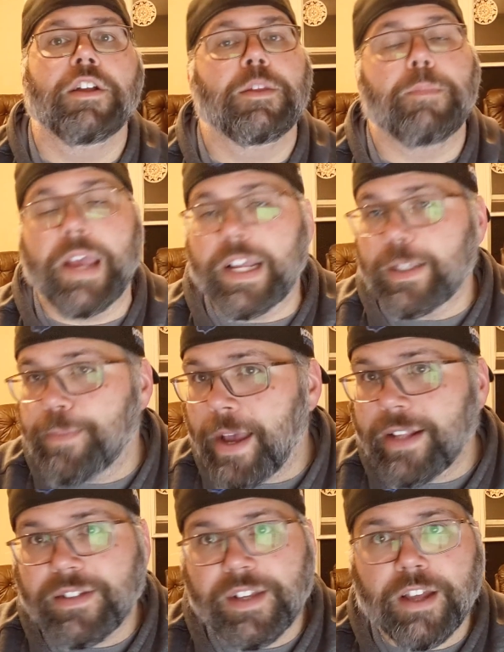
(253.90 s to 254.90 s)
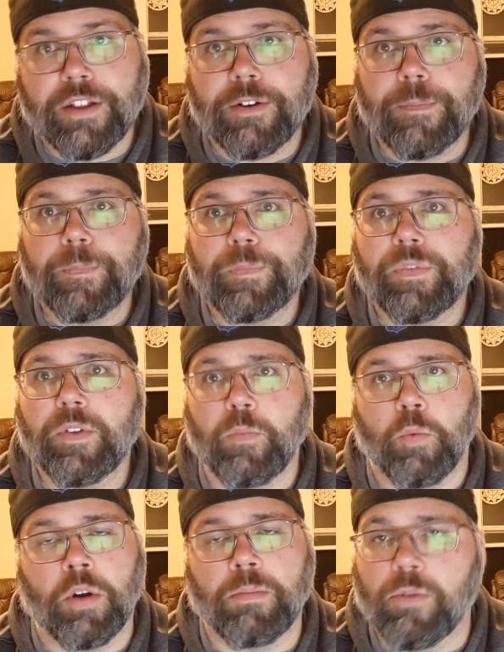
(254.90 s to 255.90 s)
The band's back together,
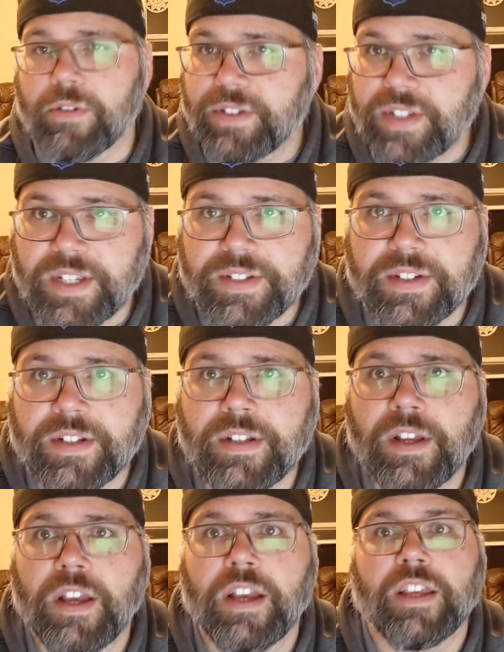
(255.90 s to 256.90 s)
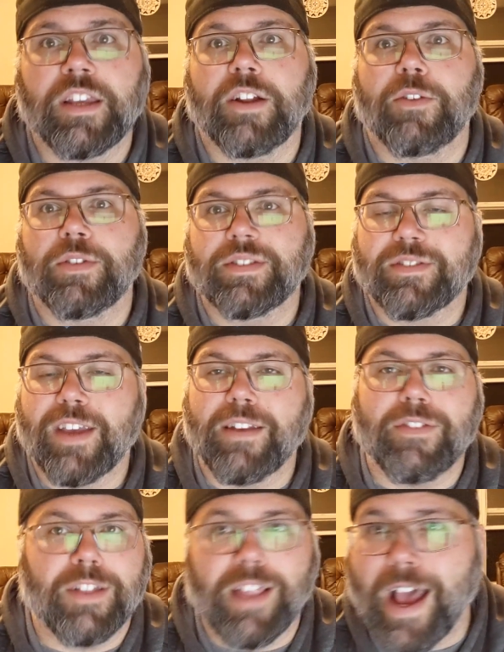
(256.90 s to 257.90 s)
one more season. You know, this is
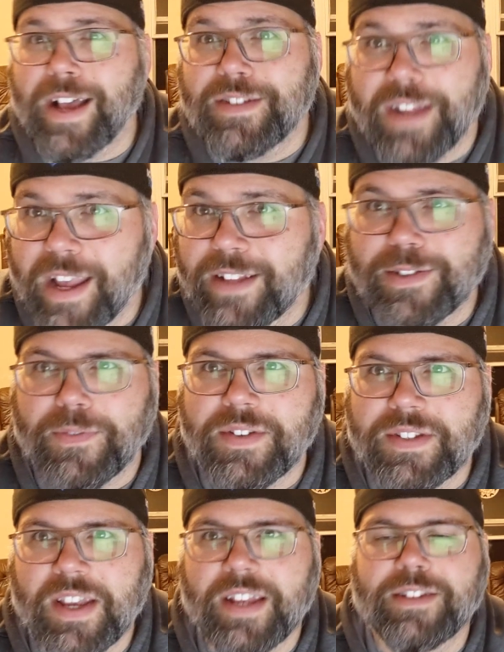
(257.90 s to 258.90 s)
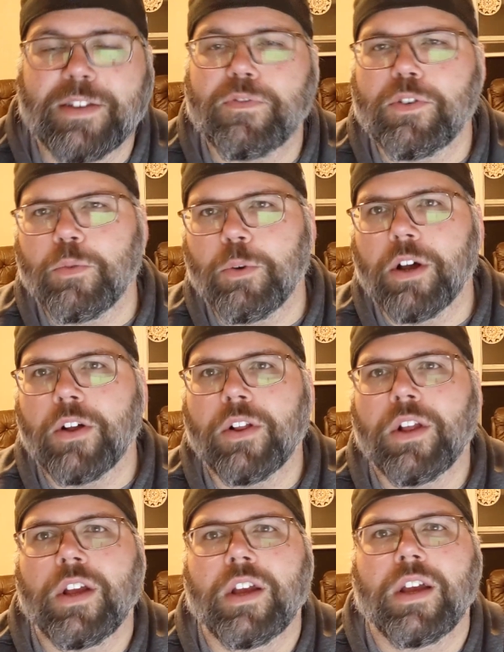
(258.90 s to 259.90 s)
kind of the last dance of the Saints, if you will.